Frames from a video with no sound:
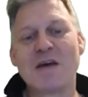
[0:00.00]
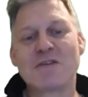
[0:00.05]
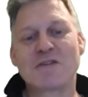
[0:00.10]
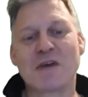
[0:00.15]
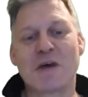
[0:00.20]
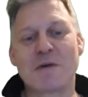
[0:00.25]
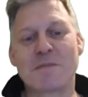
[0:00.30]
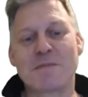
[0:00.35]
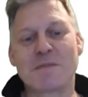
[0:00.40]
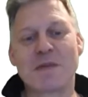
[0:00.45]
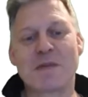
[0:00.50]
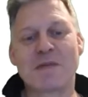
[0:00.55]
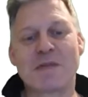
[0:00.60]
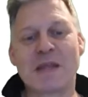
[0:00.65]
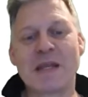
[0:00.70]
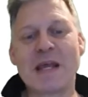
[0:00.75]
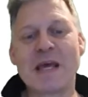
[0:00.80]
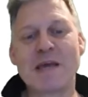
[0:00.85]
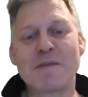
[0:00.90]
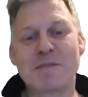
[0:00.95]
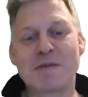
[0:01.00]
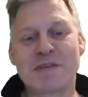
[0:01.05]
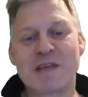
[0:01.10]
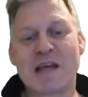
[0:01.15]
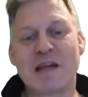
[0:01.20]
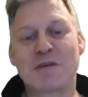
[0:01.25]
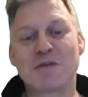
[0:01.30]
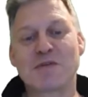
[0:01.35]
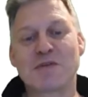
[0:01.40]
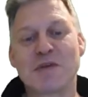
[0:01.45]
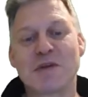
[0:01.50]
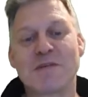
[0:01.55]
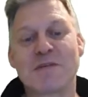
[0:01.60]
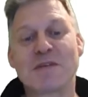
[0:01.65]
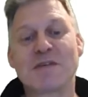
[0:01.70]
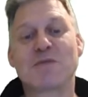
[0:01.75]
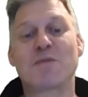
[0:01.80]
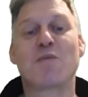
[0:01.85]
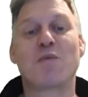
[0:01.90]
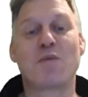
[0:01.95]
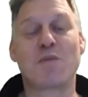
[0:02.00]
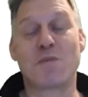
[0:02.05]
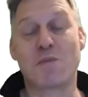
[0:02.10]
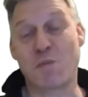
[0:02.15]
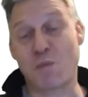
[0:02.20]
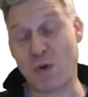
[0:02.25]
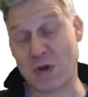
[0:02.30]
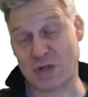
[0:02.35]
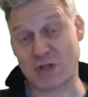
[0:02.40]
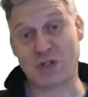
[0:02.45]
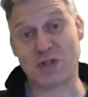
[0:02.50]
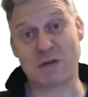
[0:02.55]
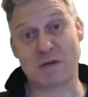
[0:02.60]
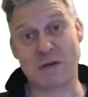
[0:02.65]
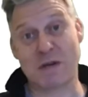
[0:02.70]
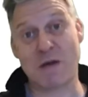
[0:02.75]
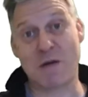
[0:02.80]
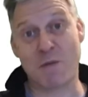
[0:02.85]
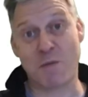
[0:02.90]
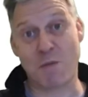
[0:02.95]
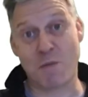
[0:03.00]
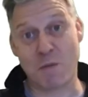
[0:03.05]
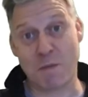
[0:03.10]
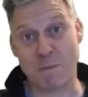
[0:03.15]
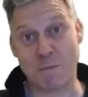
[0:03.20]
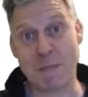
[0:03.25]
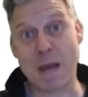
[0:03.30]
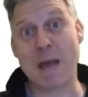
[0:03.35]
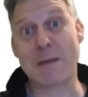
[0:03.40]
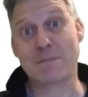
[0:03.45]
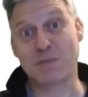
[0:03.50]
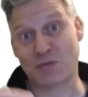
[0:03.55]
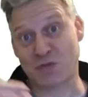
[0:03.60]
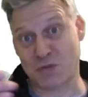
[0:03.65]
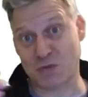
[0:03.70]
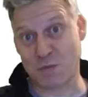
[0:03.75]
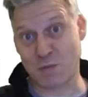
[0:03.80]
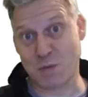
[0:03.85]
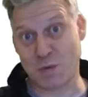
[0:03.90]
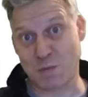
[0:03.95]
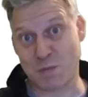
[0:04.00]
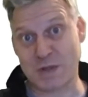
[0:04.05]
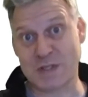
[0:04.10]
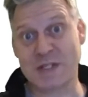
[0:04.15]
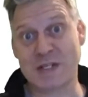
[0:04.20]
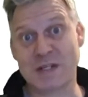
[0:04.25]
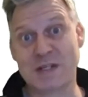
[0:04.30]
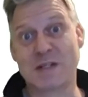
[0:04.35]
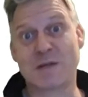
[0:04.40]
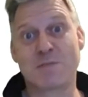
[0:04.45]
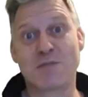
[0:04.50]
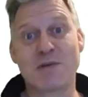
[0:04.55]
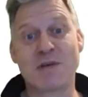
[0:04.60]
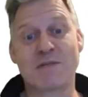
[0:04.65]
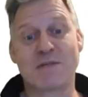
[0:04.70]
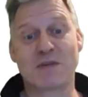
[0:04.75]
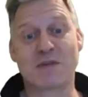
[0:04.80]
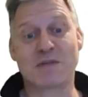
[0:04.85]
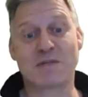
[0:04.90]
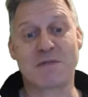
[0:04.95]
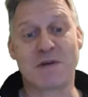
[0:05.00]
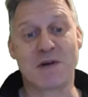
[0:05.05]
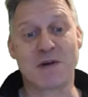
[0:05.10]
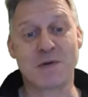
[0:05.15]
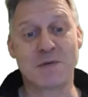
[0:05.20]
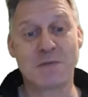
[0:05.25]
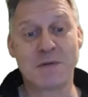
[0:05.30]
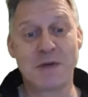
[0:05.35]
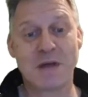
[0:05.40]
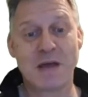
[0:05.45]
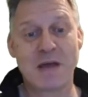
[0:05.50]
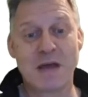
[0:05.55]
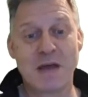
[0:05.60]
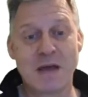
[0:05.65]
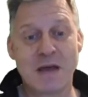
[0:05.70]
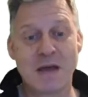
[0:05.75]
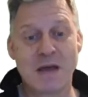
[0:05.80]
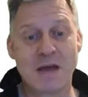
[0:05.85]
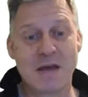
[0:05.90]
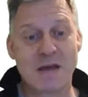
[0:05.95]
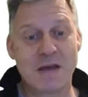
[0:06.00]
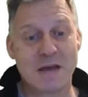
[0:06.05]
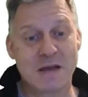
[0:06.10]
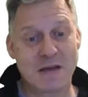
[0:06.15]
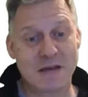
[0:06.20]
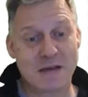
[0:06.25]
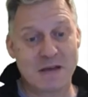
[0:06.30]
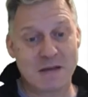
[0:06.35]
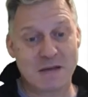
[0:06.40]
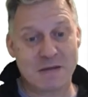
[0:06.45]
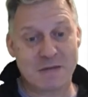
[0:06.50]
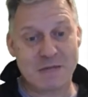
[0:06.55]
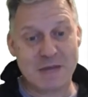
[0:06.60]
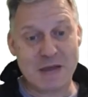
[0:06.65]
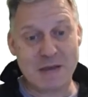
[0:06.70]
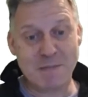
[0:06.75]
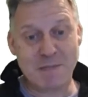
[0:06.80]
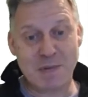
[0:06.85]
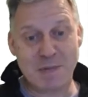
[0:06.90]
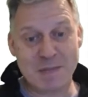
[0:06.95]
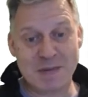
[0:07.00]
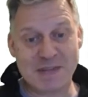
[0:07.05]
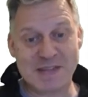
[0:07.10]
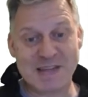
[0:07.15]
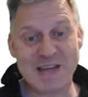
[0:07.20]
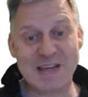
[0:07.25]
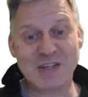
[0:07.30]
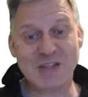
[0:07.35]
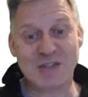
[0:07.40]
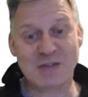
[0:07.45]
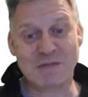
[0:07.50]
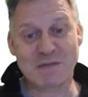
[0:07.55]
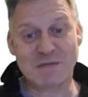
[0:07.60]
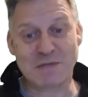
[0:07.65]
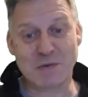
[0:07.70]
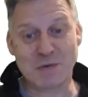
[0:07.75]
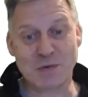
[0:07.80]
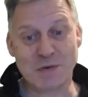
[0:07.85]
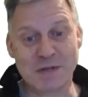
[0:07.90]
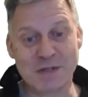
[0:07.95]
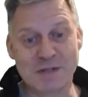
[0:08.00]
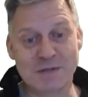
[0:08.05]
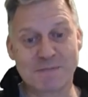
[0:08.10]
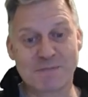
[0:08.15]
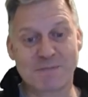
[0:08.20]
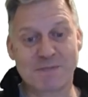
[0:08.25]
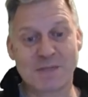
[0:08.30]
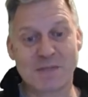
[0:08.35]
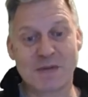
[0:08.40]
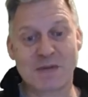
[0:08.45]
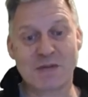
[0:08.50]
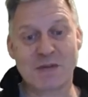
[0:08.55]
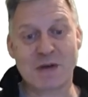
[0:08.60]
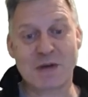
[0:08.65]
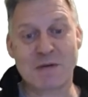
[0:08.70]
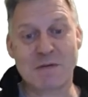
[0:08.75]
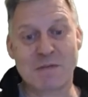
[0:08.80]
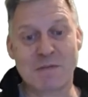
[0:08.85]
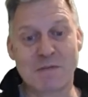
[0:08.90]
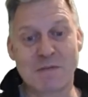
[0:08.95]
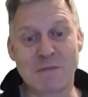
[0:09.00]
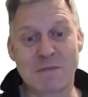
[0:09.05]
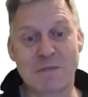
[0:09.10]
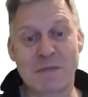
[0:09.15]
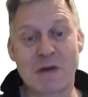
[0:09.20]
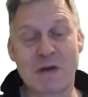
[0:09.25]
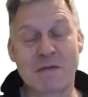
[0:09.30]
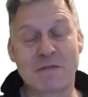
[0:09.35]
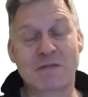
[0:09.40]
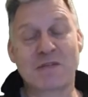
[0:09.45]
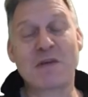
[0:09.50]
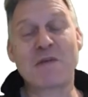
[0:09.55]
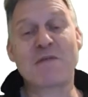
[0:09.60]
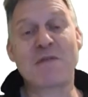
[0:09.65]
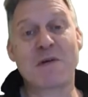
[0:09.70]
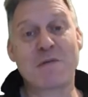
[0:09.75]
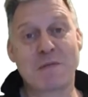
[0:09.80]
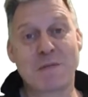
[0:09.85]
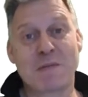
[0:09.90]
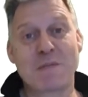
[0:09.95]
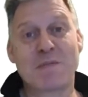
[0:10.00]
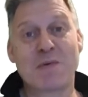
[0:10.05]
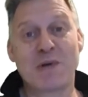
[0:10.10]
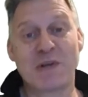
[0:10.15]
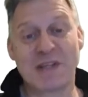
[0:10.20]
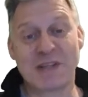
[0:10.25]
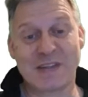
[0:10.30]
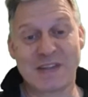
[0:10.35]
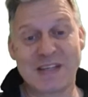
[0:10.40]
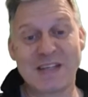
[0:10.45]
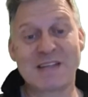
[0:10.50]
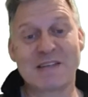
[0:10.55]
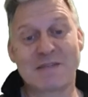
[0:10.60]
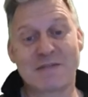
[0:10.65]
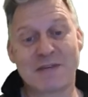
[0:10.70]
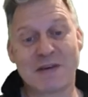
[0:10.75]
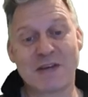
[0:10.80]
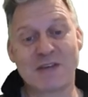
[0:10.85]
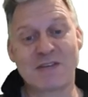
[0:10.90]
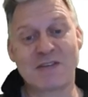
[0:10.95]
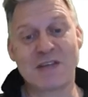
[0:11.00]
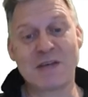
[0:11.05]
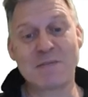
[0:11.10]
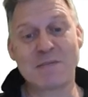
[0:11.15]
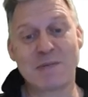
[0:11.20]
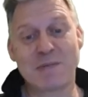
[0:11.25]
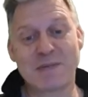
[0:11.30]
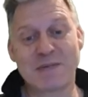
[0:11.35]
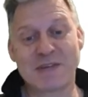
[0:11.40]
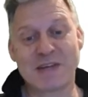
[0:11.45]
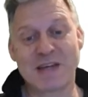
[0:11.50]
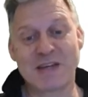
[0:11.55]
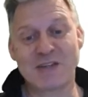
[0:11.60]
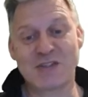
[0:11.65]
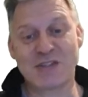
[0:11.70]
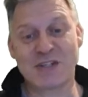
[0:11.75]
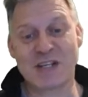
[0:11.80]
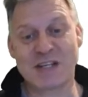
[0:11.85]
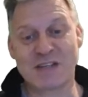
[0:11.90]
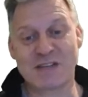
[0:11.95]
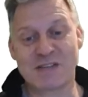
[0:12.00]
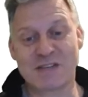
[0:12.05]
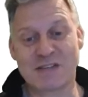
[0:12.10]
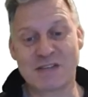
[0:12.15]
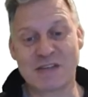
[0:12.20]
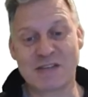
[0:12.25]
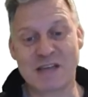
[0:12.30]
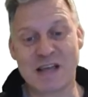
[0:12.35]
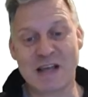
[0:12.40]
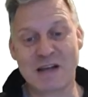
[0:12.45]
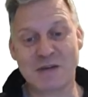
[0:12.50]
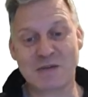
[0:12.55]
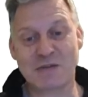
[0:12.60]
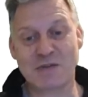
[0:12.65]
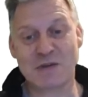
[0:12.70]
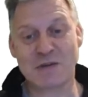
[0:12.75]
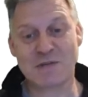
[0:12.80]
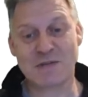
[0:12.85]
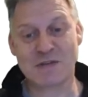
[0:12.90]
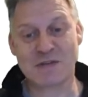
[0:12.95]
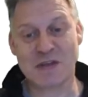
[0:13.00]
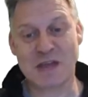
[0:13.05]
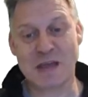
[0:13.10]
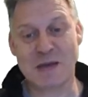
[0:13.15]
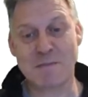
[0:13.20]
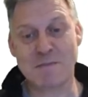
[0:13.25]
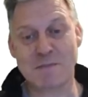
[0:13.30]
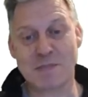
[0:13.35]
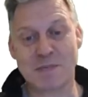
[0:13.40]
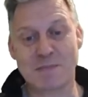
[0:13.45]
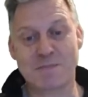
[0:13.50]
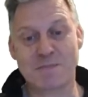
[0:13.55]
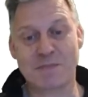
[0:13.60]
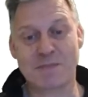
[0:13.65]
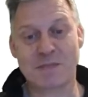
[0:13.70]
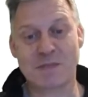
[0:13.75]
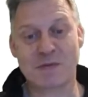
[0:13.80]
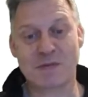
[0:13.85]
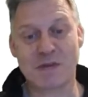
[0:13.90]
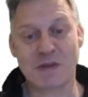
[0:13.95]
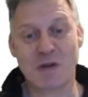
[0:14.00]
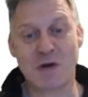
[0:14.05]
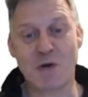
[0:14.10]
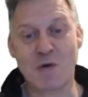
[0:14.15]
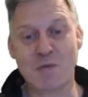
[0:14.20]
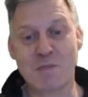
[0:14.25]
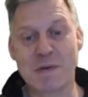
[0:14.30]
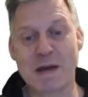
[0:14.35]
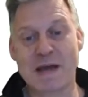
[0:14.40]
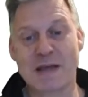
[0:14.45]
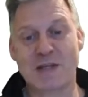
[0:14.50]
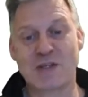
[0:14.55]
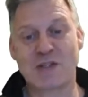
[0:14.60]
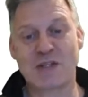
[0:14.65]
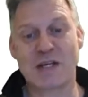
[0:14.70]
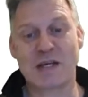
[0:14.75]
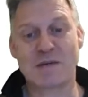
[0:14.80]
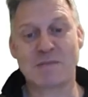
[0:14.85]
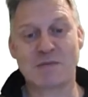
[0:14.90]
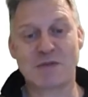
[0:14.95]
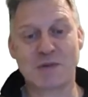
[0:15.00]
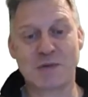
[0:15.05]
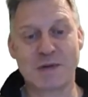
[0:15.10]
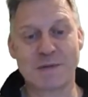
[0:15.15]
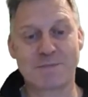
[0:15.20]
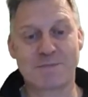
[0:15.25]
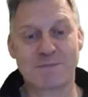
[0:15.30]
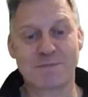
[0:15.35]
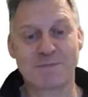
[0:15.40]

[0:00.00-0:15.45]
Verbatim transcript: So the name is hello service, which maps to what we did in the previous file. The implementation for it, so so far we've been putting it the interface. The implementation is this hello service imp, so the whole package name to it,